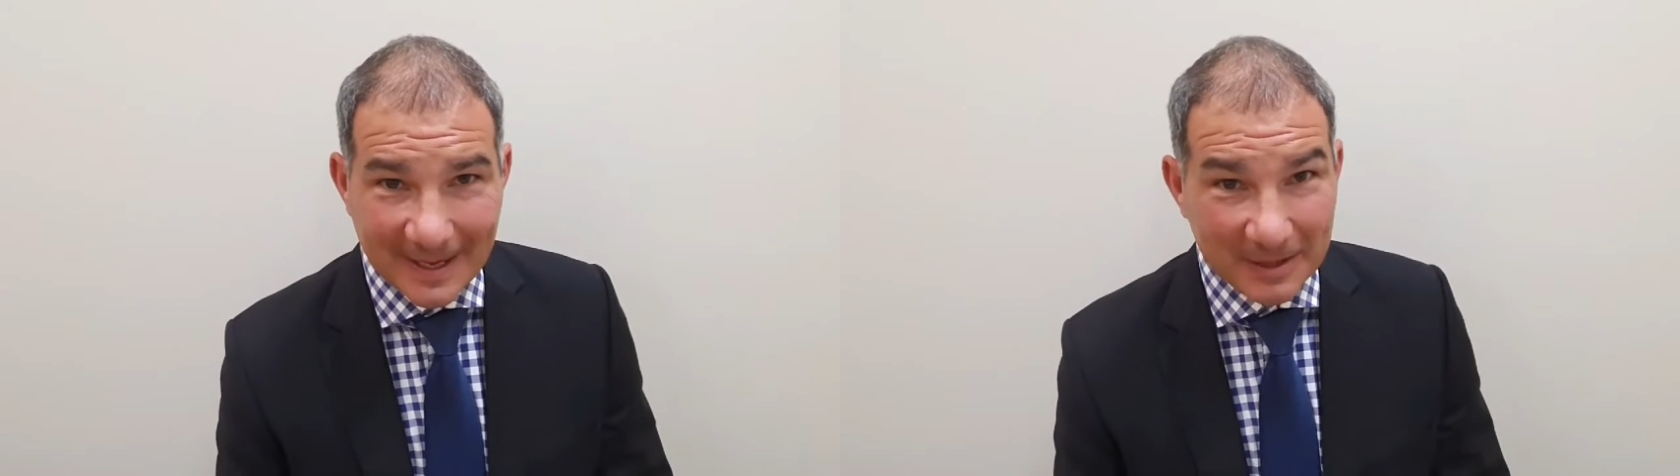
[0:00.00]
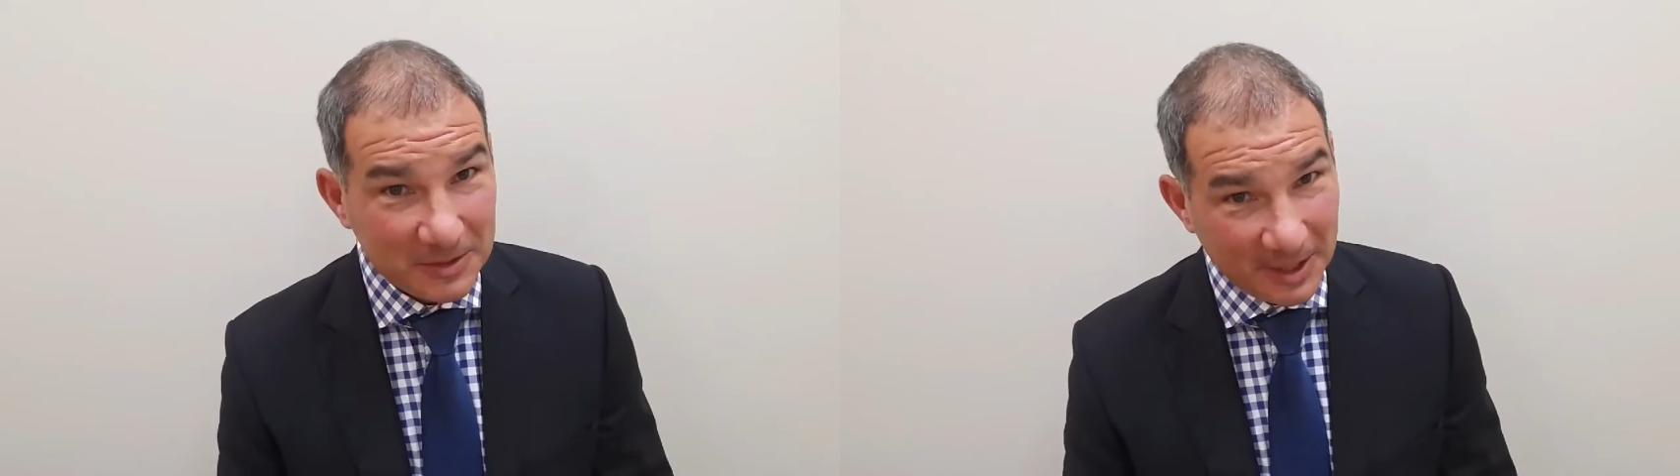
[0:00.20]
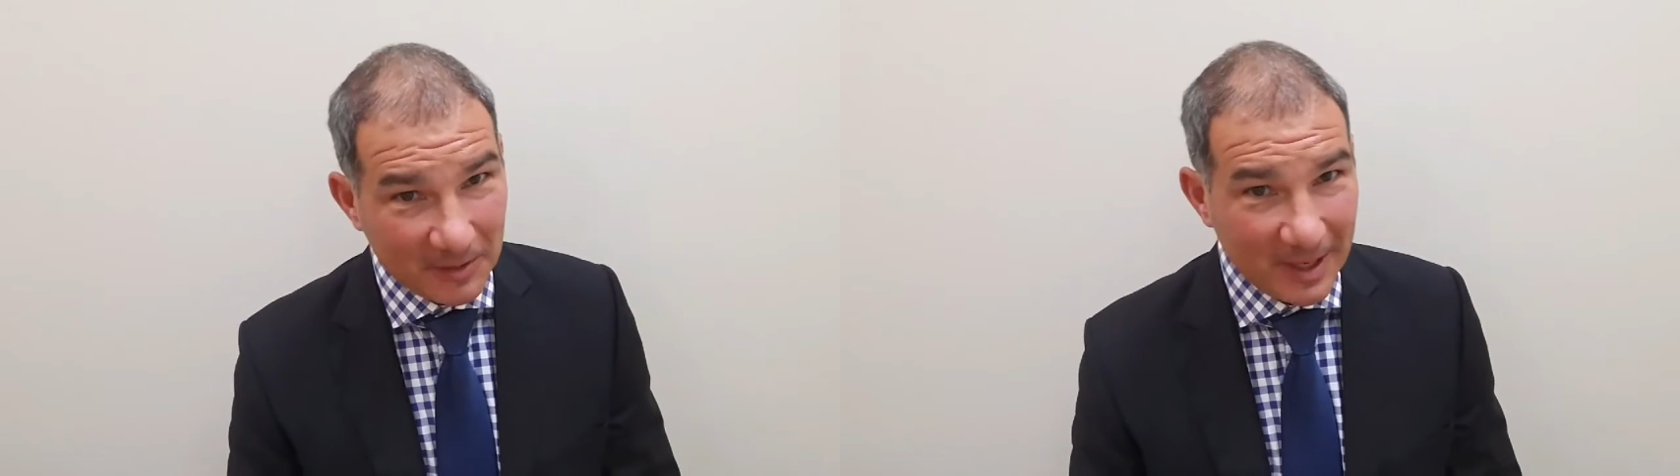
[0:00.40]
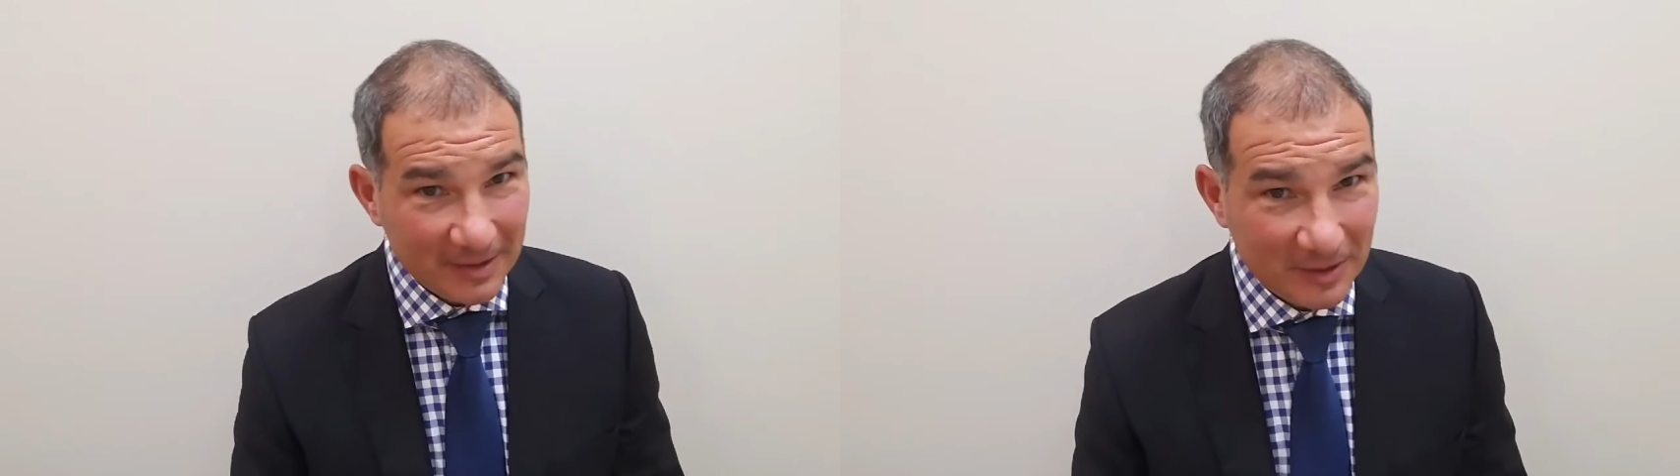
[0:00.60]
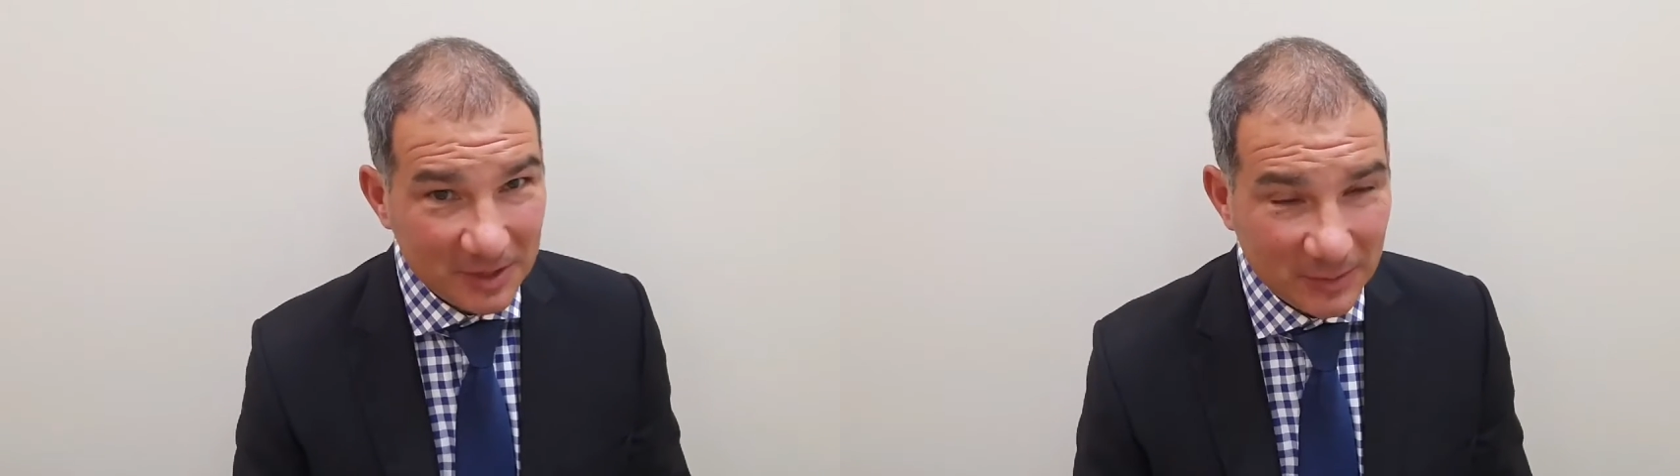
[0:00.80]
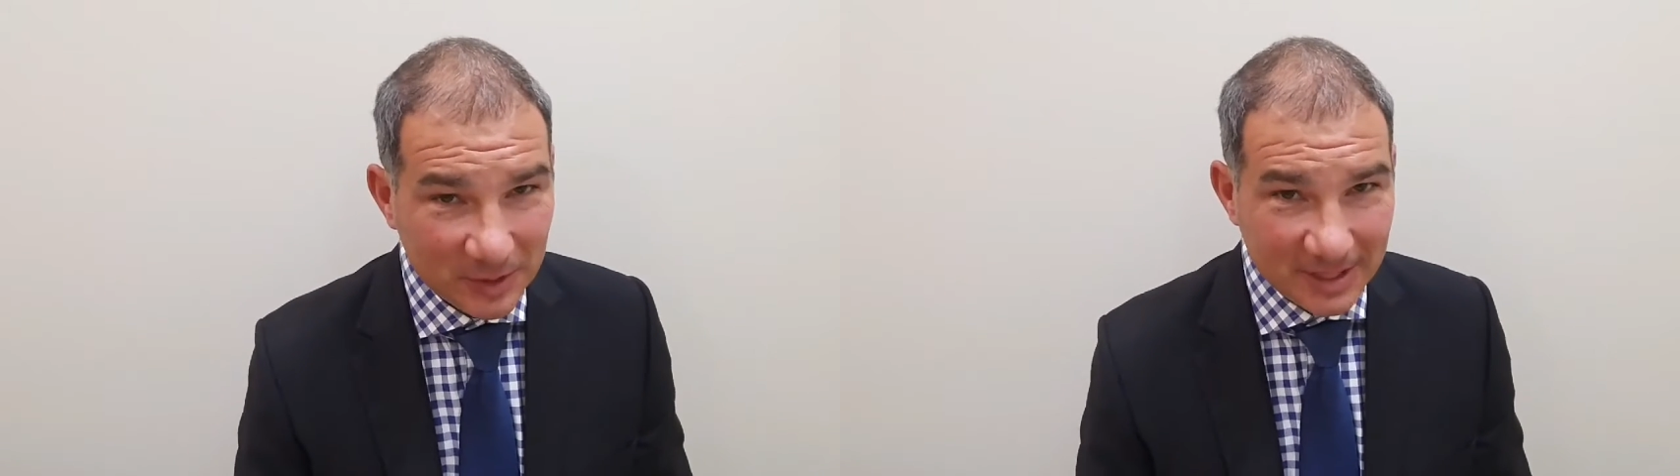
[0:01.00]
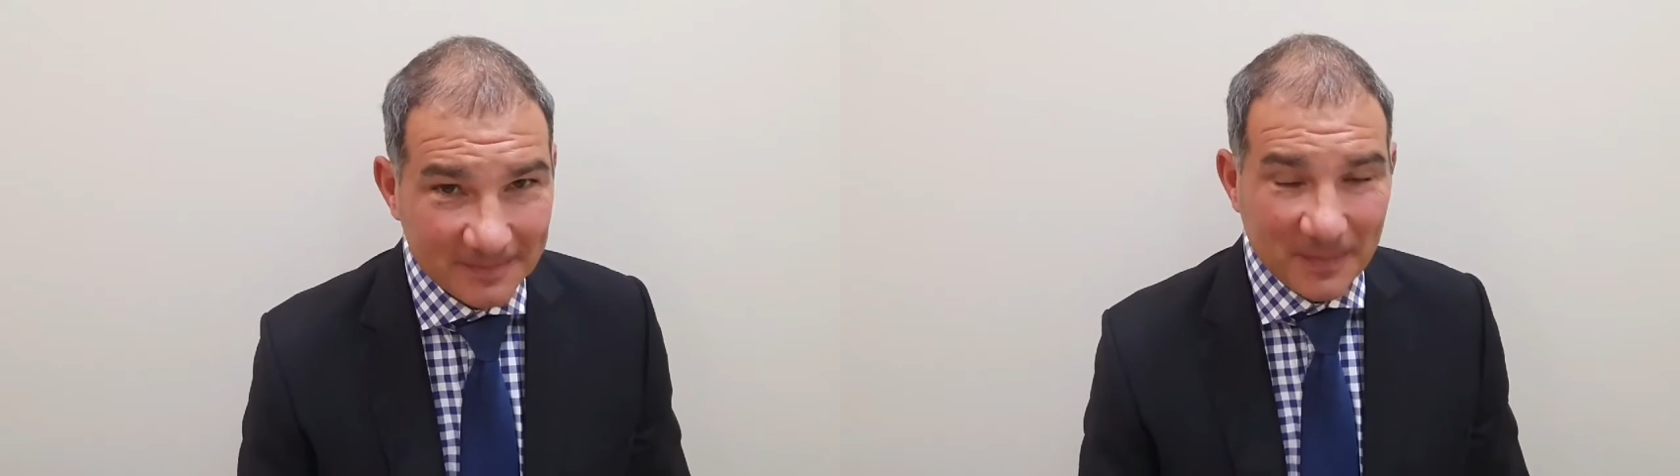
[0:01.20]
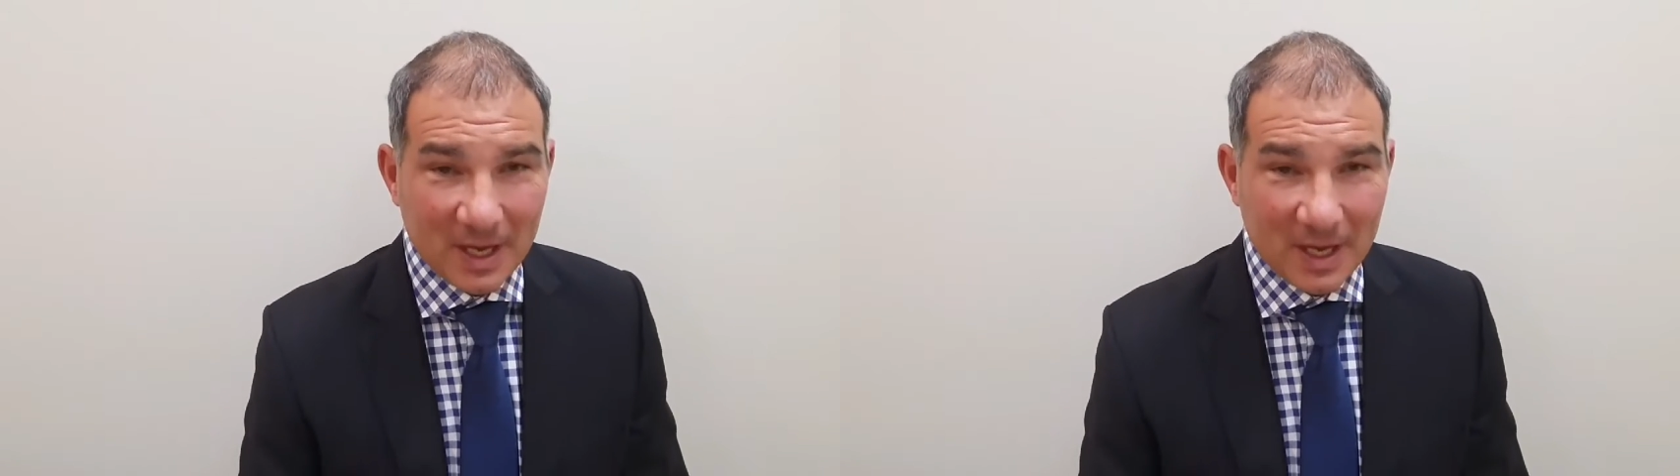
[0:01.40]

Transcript: Stick around and I'll tell you what it is.